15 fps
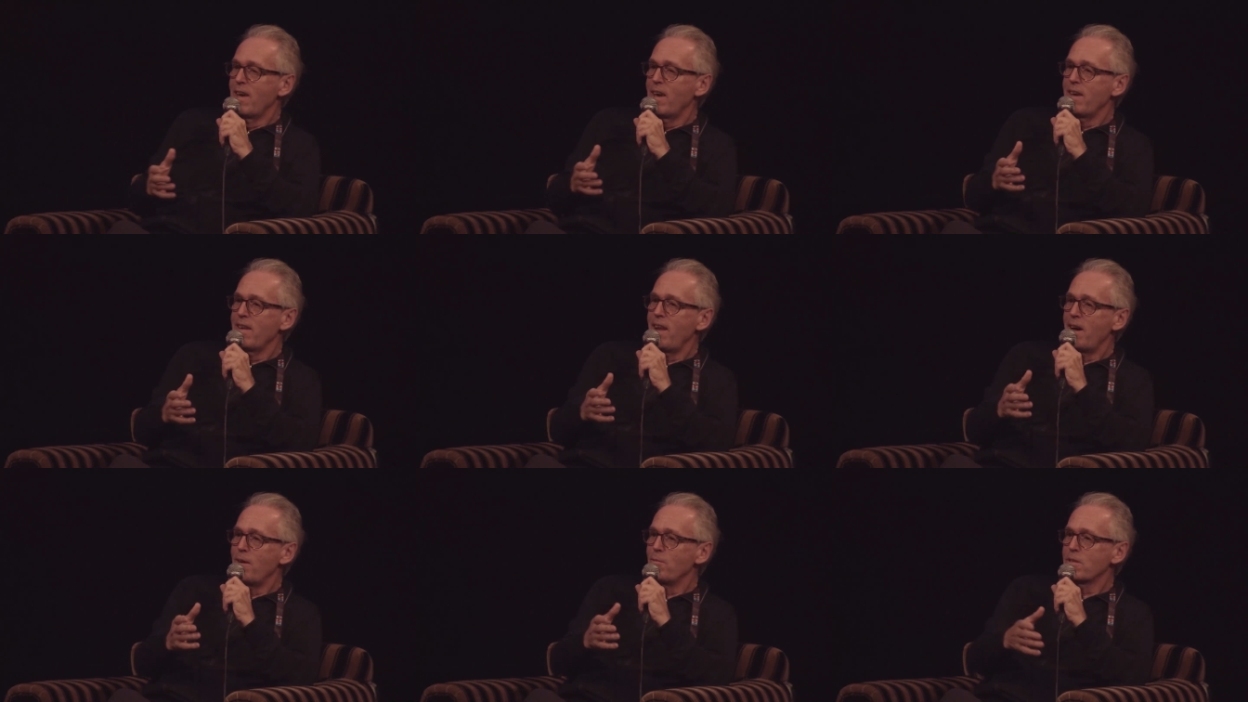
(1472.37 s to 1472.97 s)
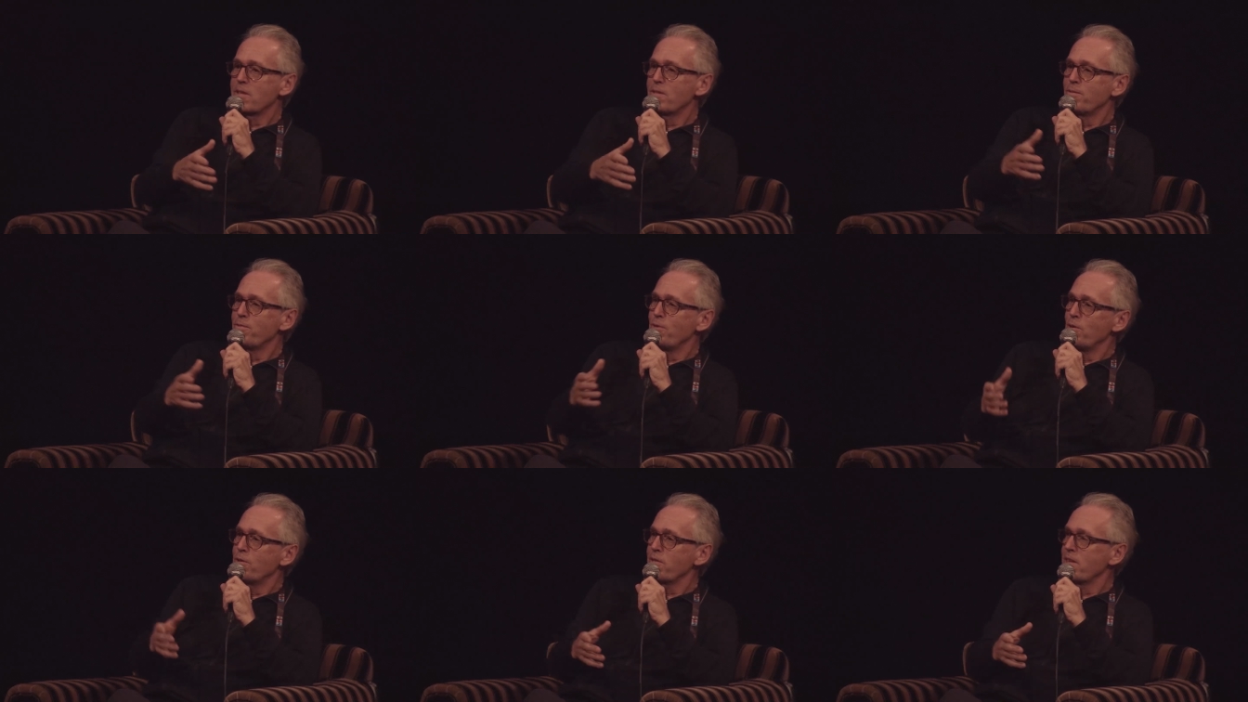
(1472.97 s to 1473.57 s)
and I was
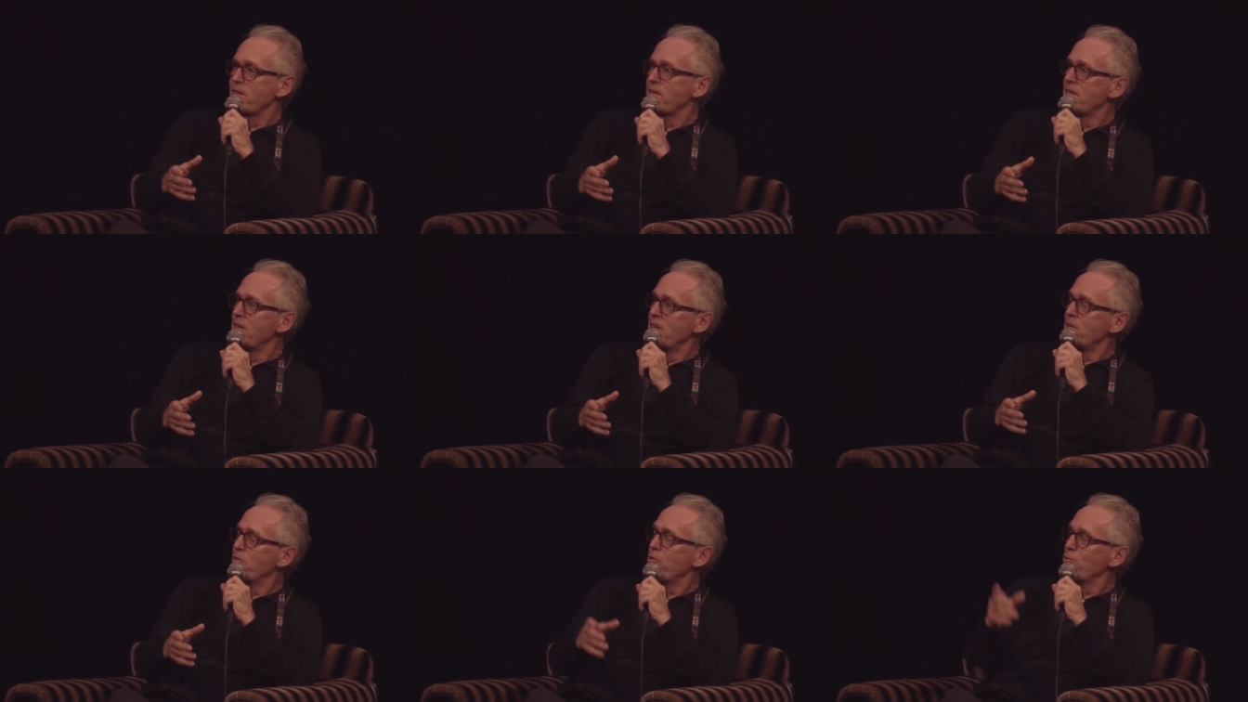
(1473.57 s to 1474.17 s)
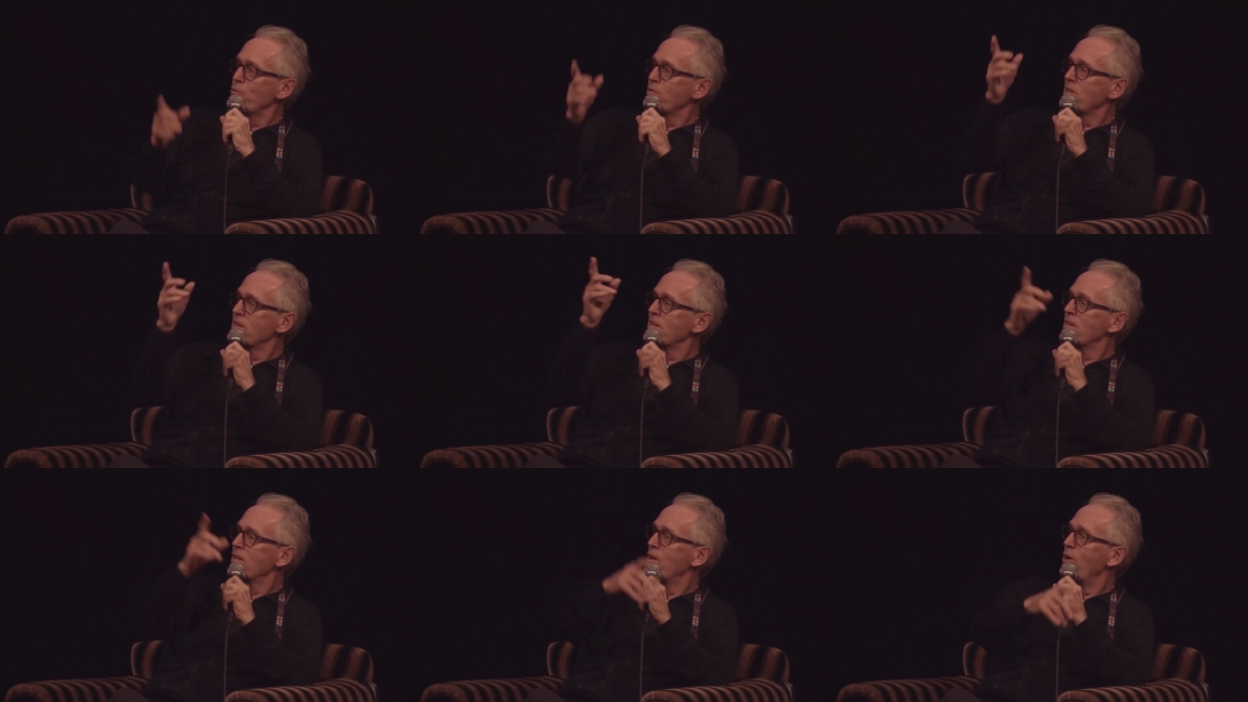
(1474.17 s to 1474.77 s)
involved in
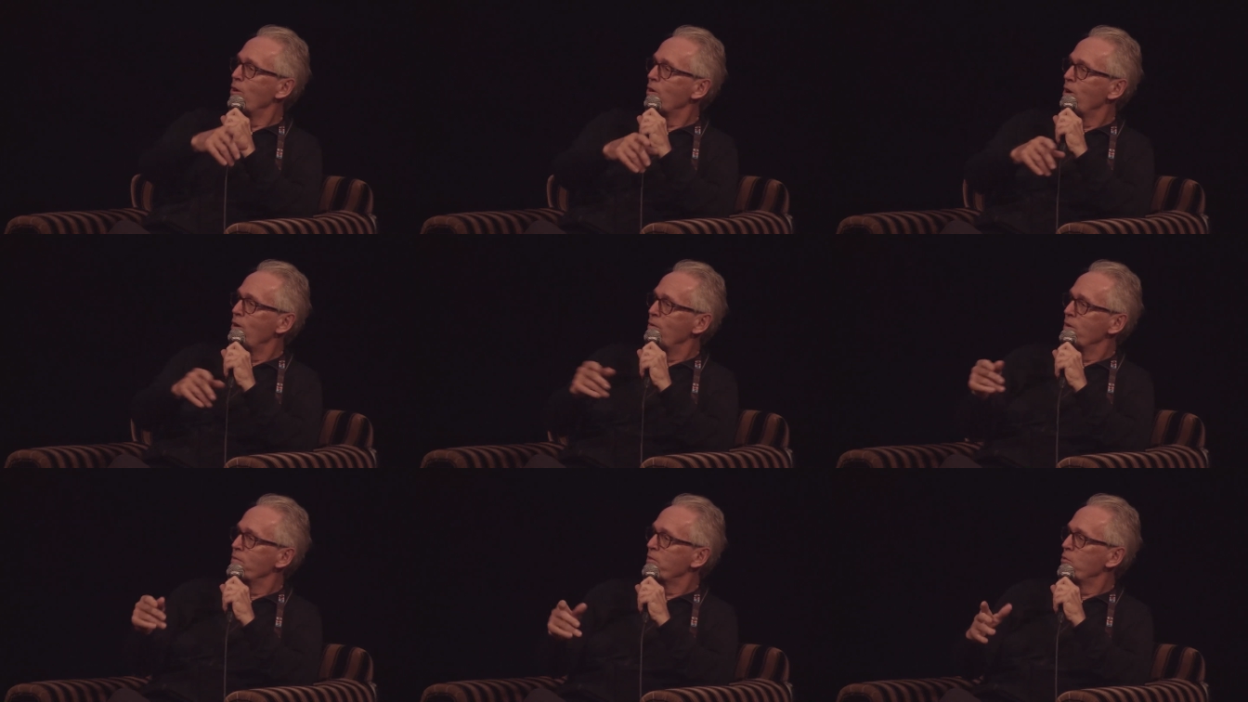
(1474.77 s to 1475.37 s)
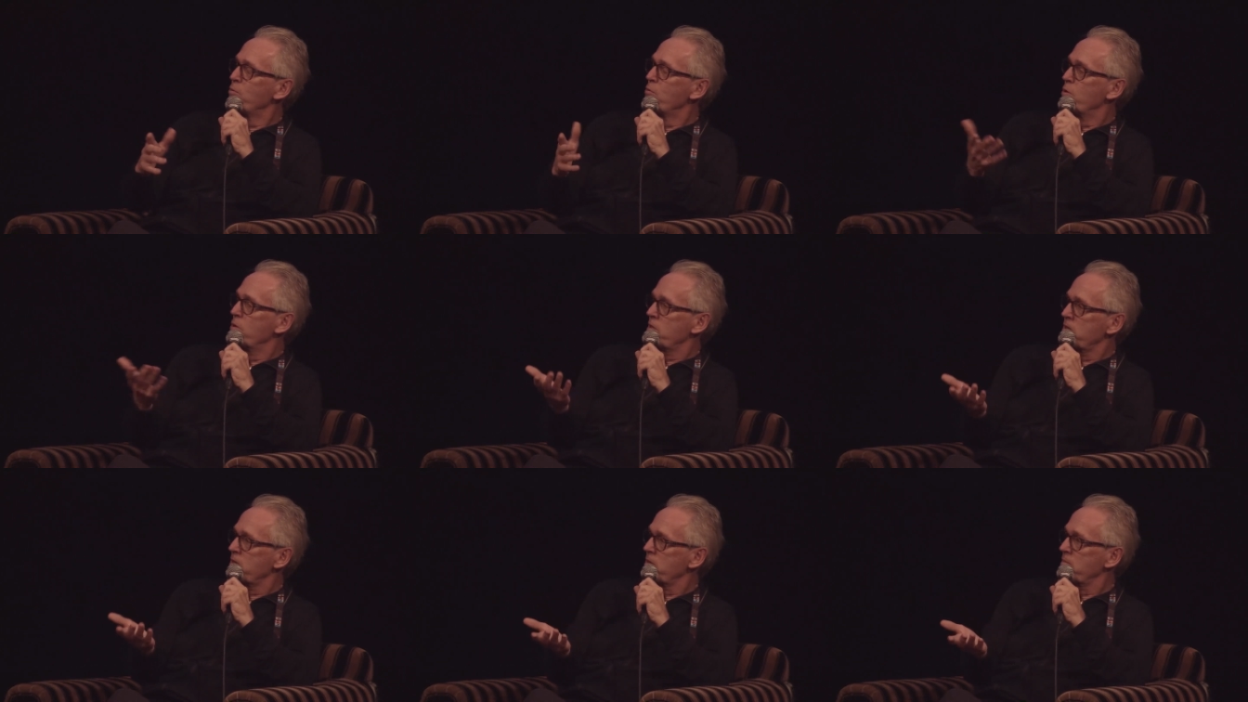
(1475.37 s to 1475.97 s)
choosing the logo of
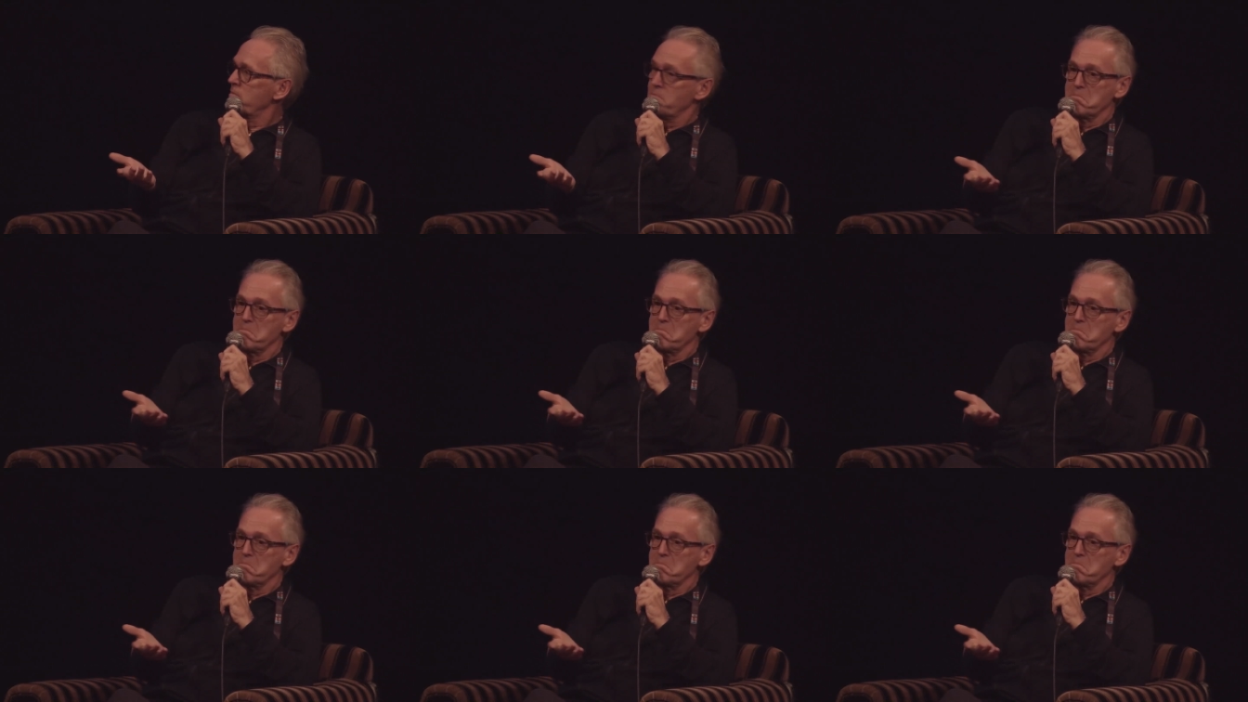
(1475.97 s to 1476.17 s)
Yukos.